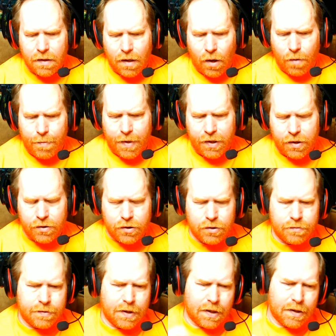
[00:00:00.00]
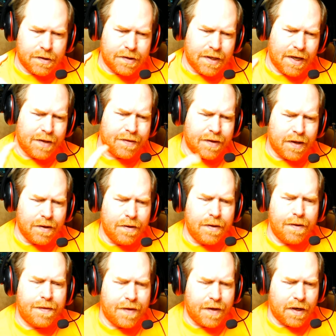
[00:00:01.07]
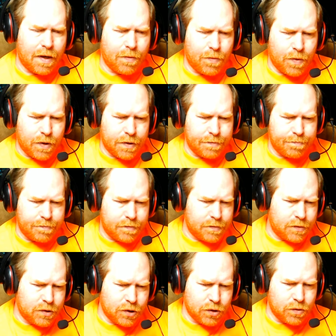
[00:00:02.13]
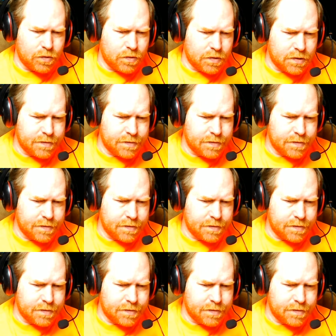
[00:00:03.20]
on my YouTube channel. Now the other thing I want to do,